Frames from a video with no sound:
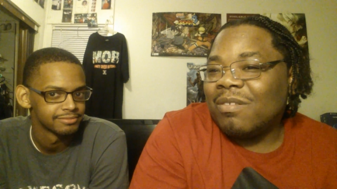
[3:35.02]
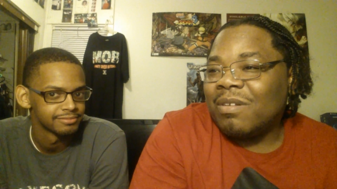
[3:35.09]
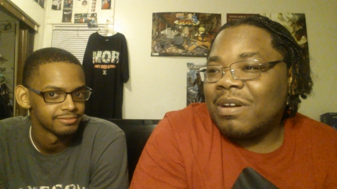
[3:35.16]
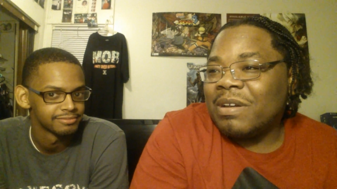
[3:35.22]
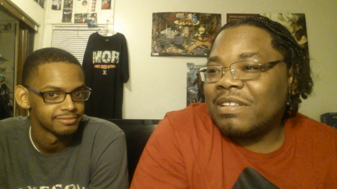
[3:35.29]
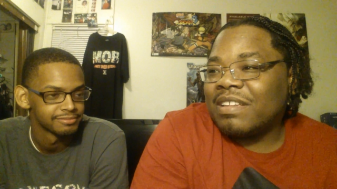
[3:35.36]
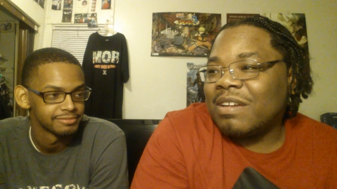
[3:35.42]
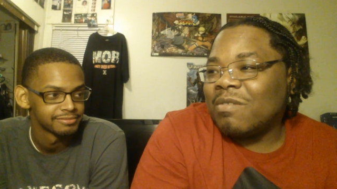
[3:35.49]
Speaker 1: what
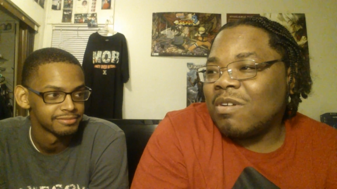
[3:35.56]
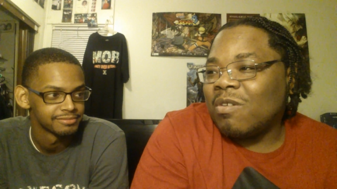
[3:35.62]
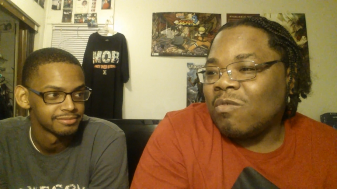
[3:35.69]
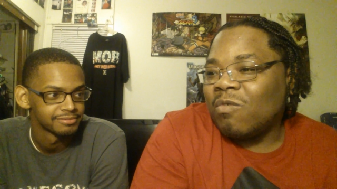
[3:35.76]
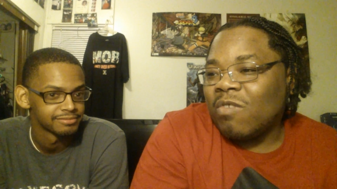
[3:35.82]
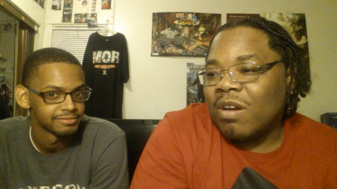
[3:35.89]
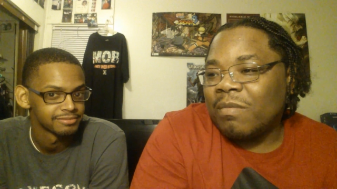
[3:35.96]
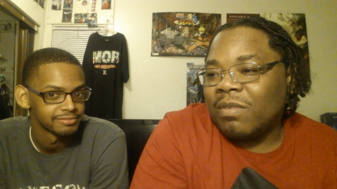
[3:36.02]
do you say? You want to
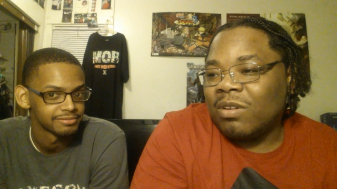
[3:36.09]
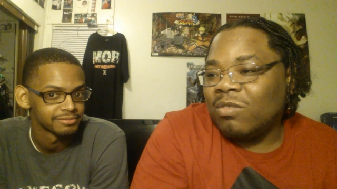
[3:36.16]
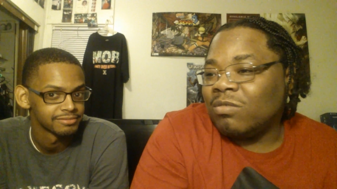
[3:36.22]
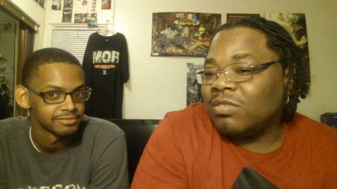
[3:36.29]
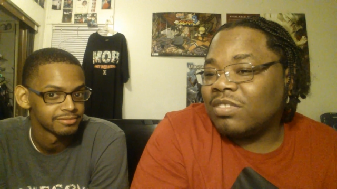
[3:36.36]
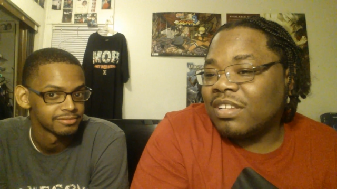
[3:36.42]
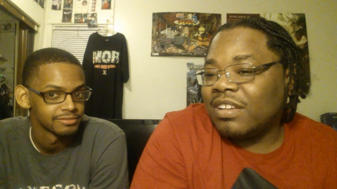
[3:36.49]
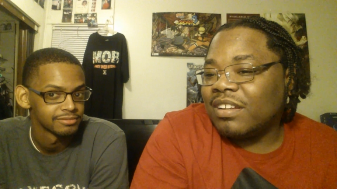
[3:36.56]

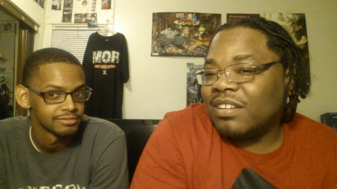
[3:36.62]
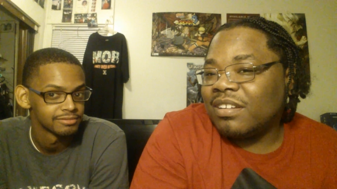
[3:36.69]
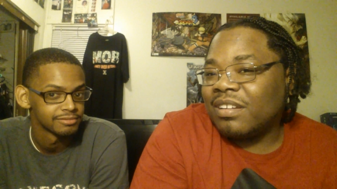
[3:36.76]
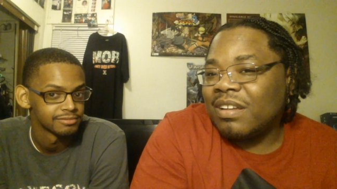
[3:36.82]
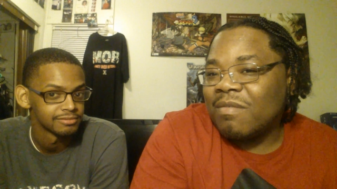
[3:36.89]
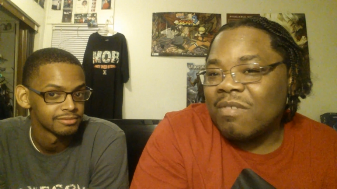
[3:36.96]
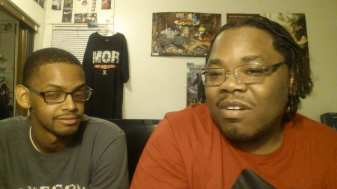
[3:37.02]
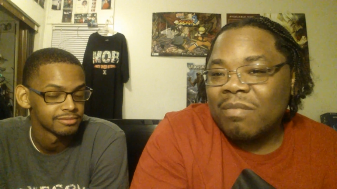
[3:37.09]
revolution?
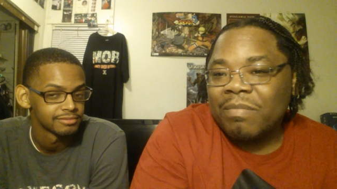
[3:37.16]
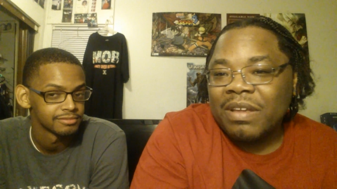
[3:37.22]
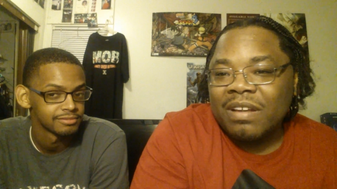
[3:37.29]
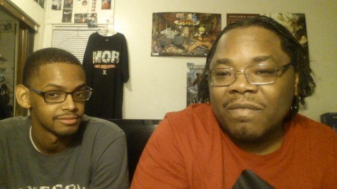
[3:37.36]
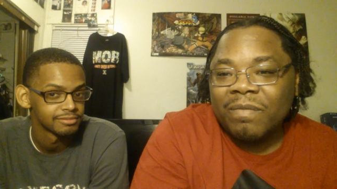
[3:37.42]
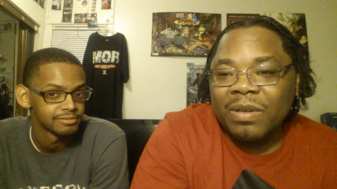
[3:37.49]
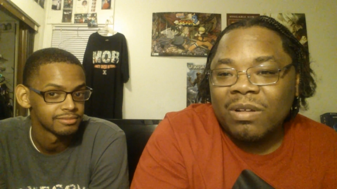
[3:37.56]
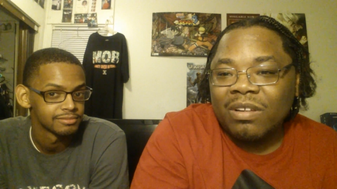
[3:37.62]
You want to be the
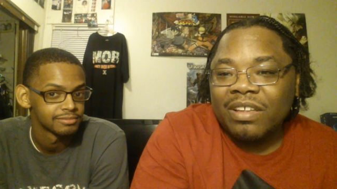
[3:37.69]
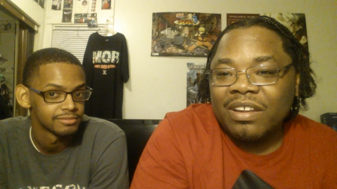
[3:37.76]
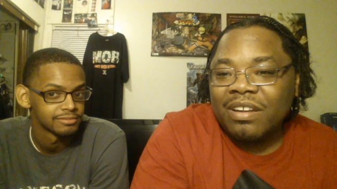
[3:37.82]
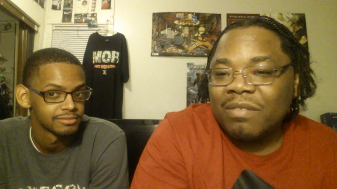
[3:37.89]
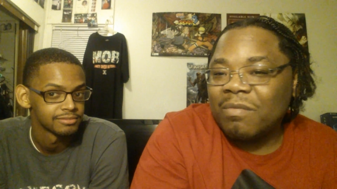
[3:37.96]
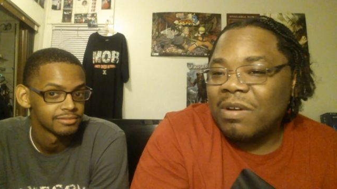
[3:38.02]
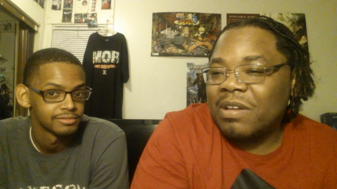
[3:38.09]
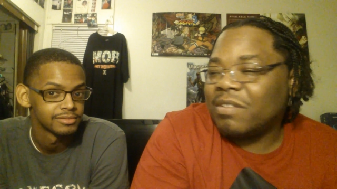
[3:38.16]
villain?
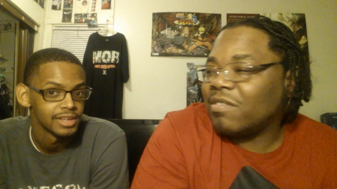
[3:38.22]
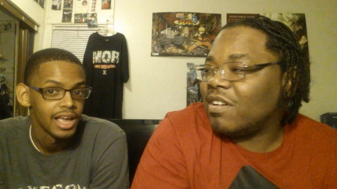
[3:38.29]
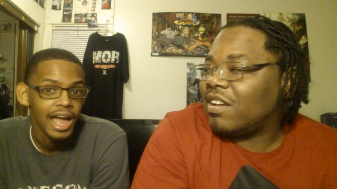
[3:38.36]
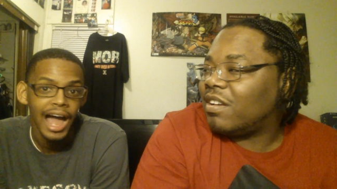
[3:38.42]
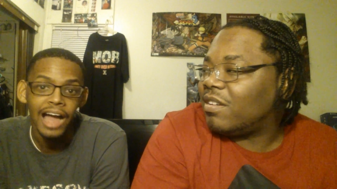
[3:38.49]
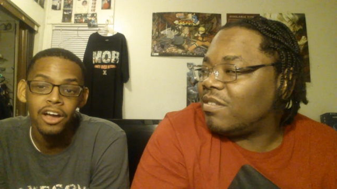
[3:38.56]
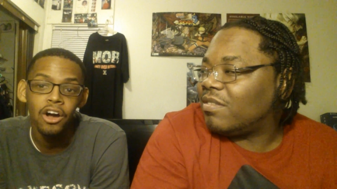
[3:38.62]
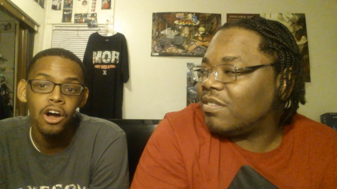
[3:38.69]
And what you trying
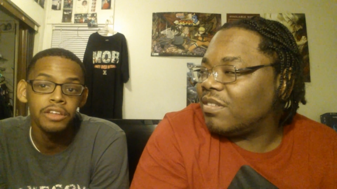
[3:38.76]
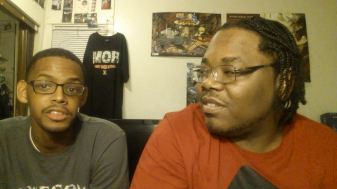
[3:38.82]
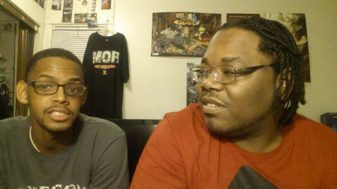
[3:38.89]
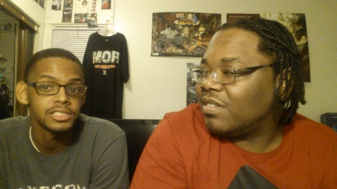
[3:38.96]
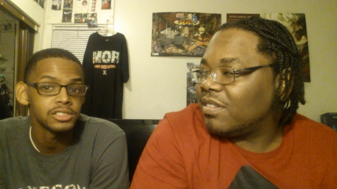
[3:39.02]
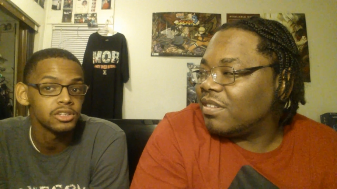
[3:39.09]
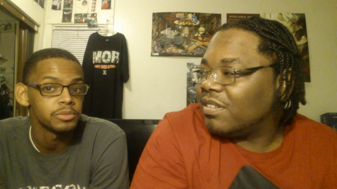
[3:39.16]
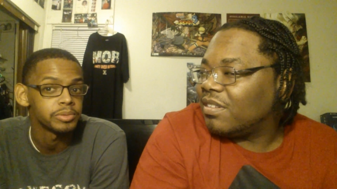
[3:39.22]
to? I do? call
Speaker 2: this
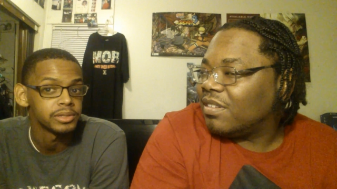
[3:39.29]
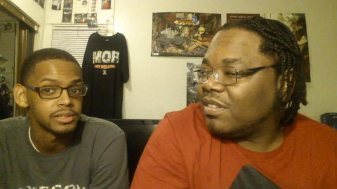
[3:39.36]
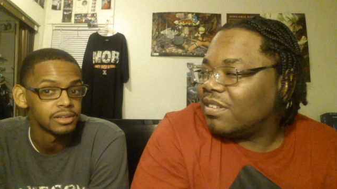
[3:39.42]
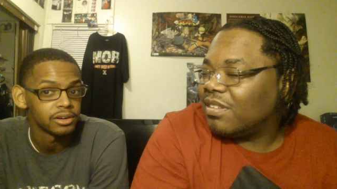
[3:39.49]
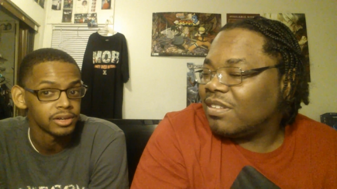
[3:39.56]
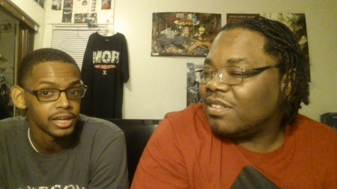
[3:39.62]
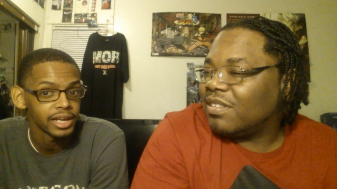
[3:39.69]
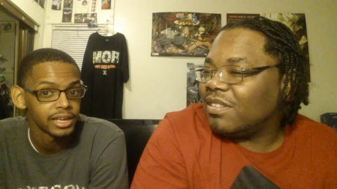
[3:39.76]
stupid.
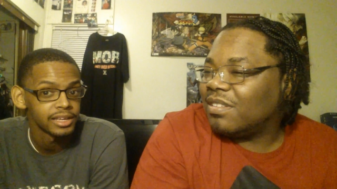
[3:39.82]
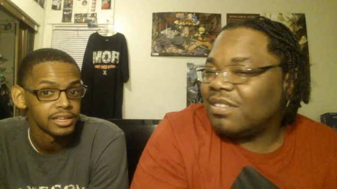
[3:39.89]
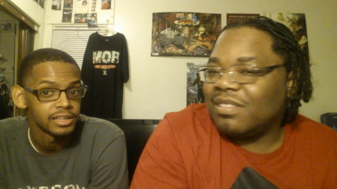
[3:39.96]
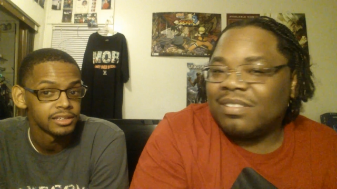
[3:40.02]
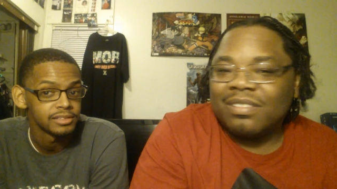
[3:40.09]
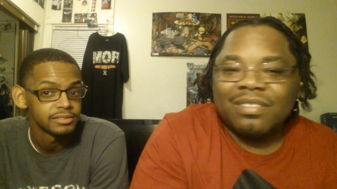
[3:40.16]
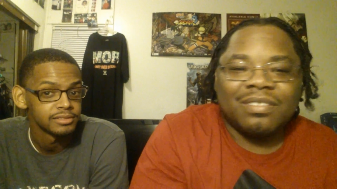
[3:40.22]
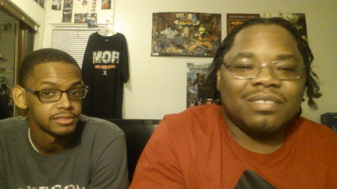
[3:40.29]
Okay.
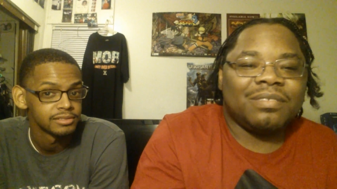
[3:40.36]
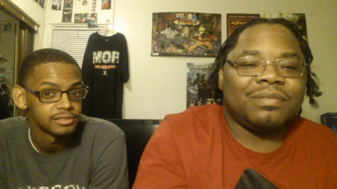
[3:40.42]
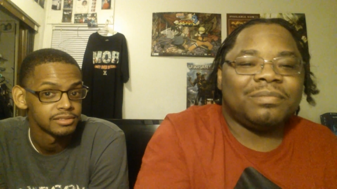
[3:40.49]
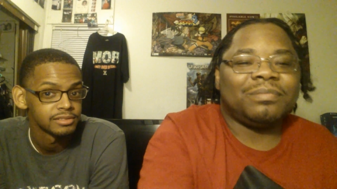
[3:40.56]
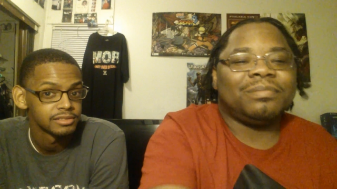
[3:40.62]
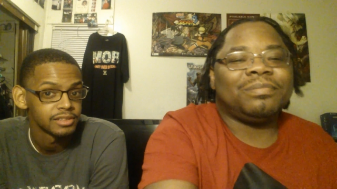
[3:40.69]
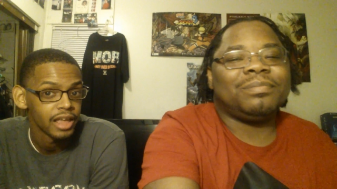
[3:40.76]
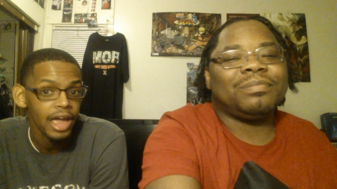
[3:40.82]

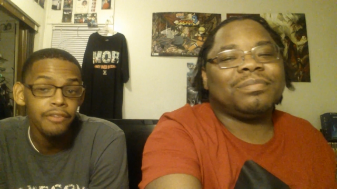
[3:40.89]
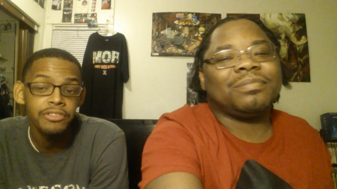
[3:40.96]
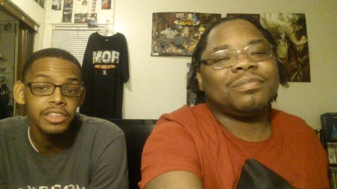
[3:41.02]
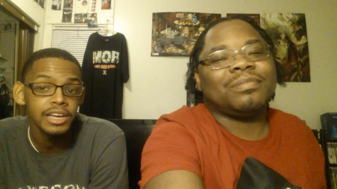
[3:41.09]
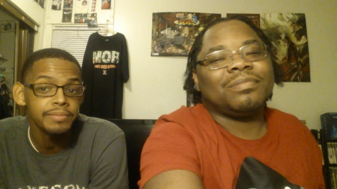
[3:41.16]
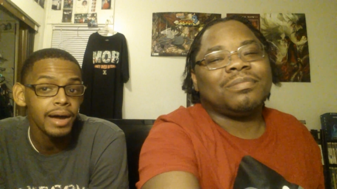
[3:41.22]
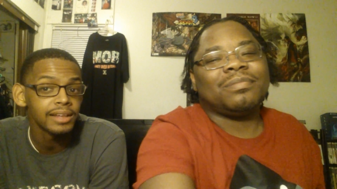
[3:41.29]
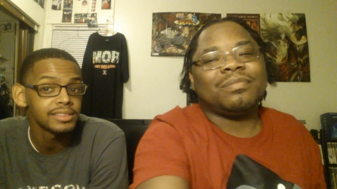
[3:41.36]

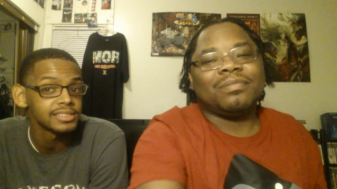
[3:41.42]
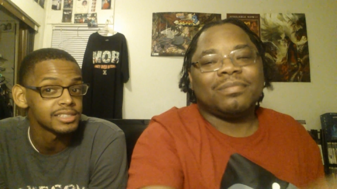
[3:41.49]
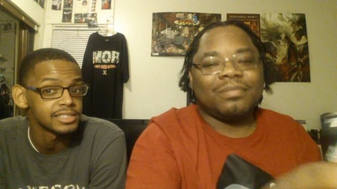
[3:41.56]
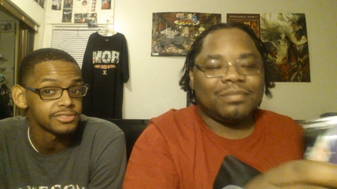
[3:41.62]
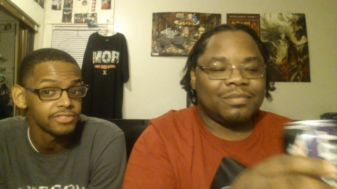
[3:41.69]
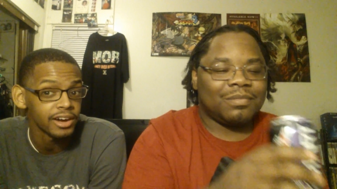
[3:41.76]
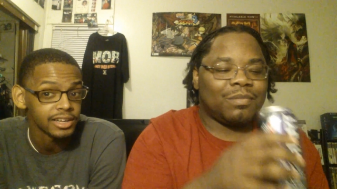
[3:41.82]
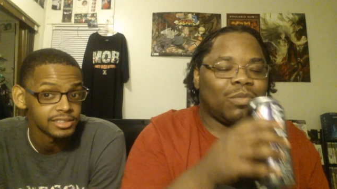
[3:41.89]
Everything about this is
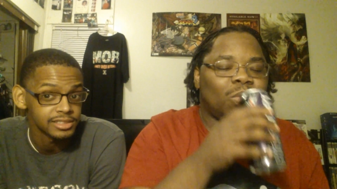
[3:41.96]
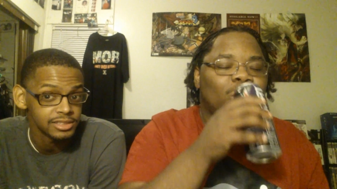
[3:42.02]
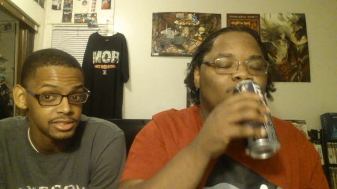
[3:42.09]
fucking